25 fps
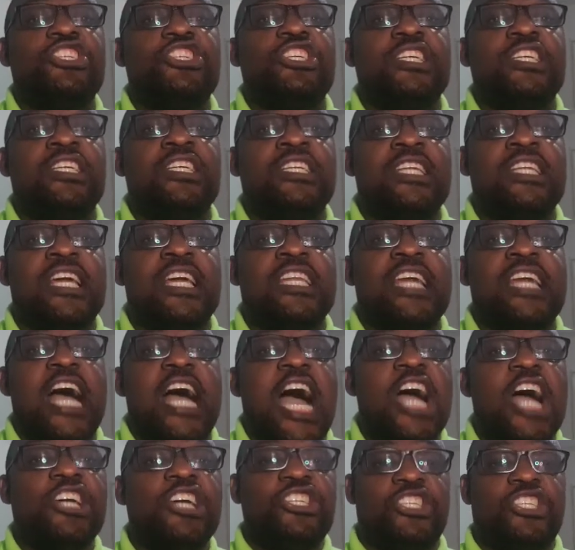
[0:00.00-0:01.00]
in an
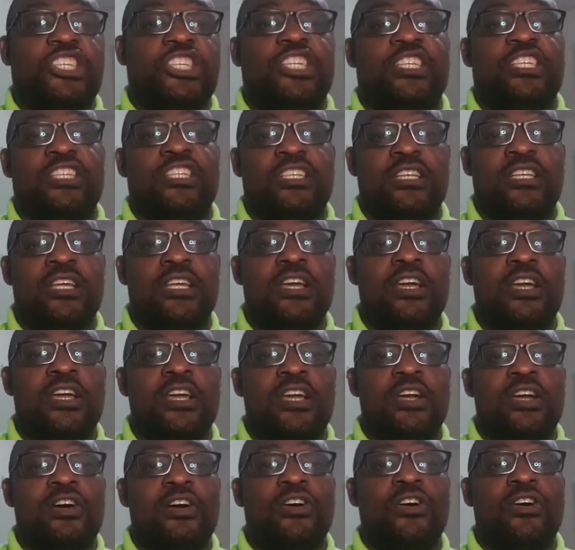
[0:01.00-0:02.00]
action
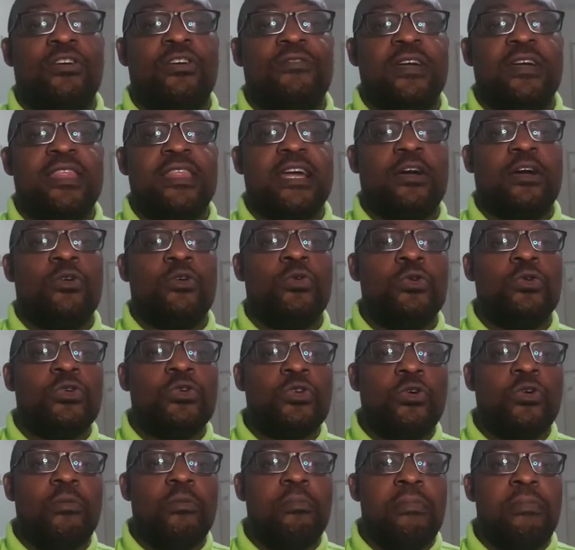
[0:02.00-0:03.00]
of whether
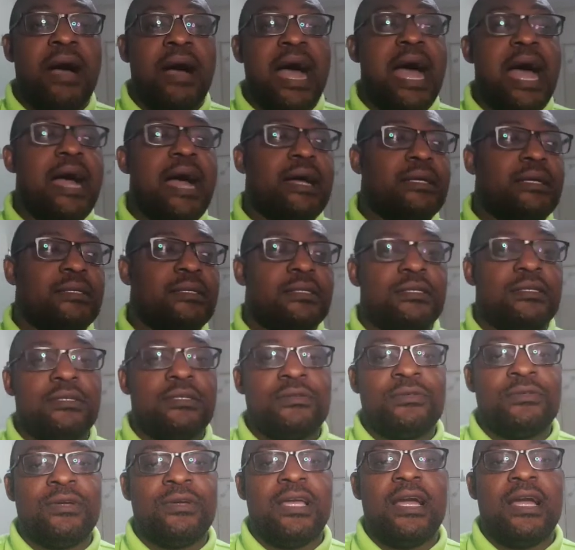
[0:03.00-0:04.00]
good or bad
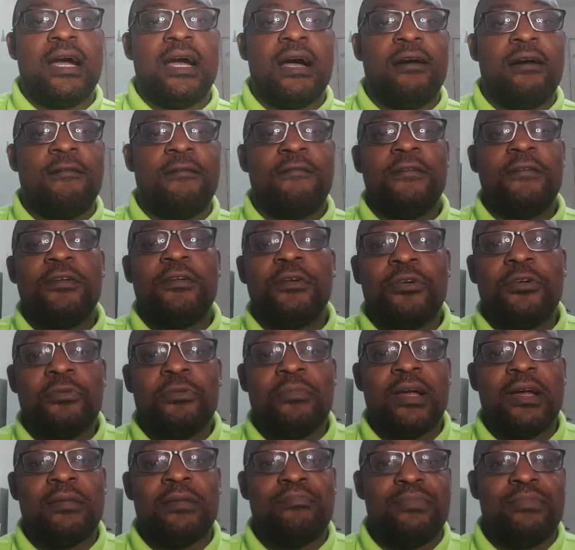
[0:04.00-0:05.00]
to our fellow
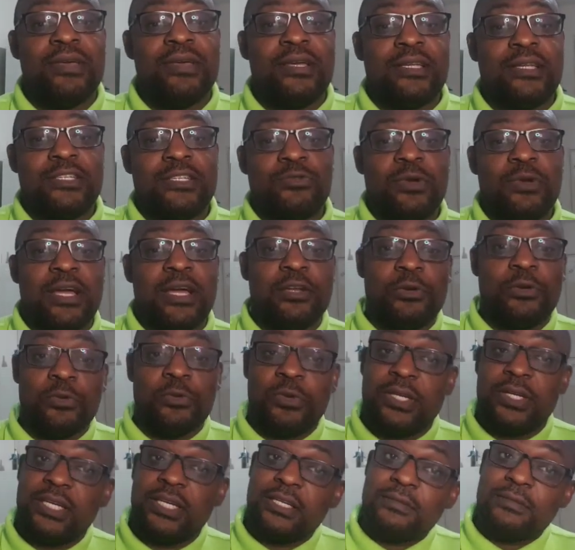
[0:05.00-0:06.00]
human beings, we are
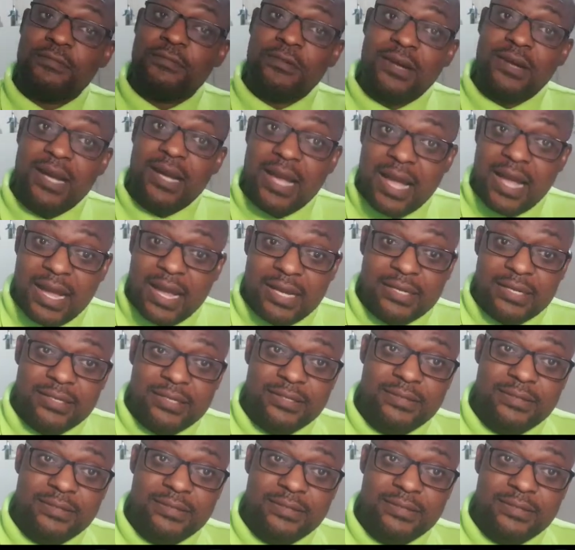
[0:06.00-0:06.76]
doing it for God.